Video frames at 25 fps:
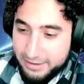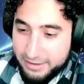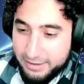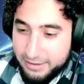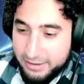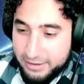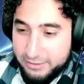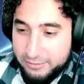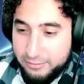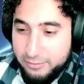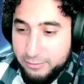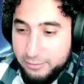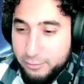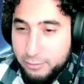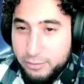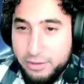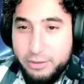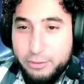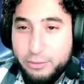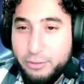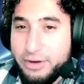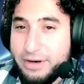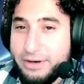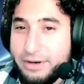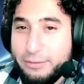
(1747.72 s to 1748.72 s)
It's what
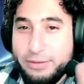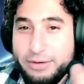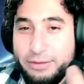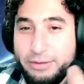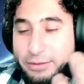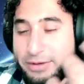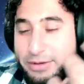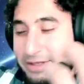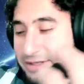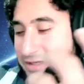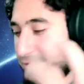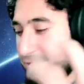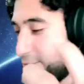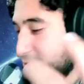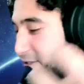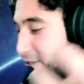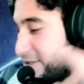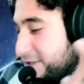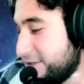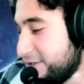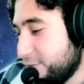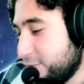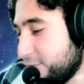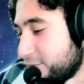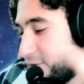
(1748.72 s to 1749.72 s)
do we what's
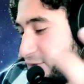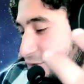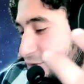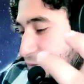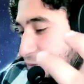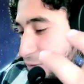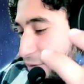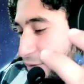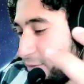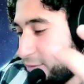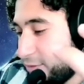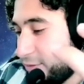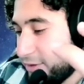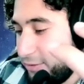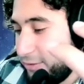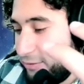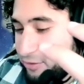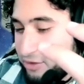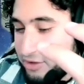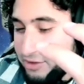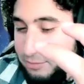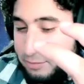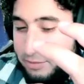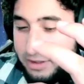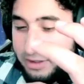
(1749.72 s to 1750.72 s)
soon? Soon people are gonna
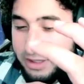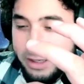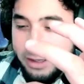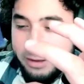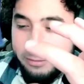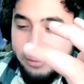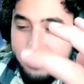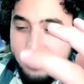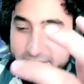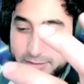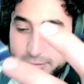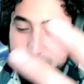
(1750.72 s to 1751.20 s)
just be like there's